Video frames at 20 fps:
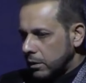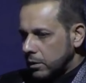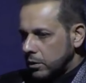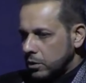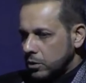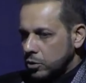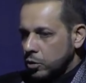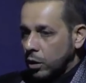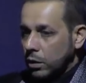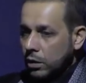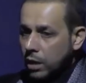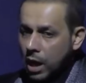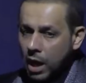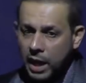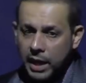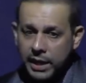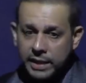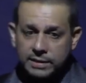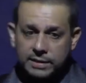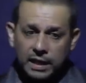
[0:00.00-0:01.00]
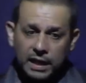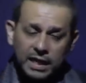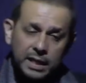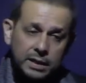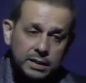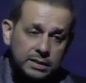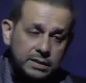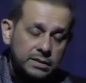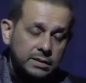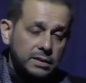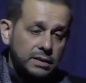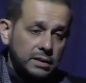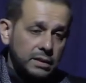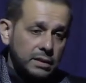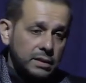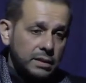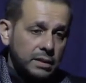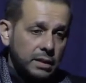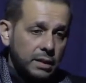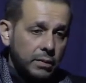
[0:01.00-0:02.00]
So Allah is telling us,
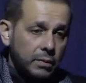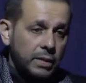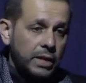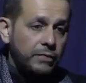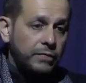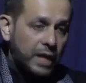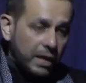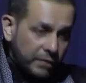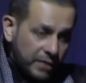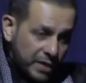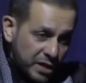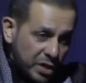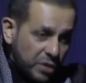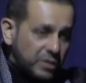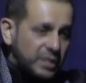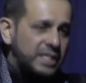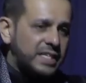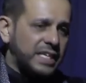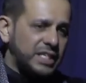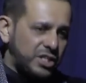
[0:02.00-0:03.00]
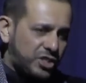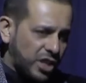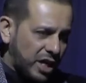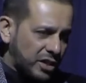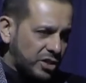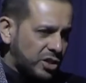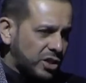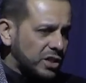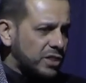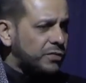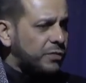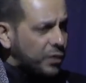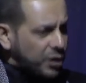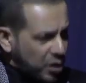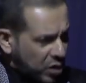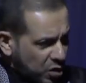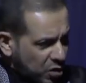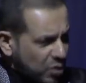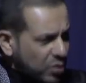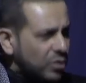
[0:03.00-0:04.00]
we have given you these injunctions for
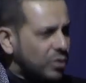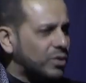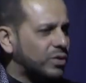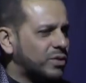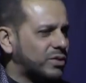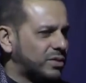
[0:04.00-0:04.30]
you.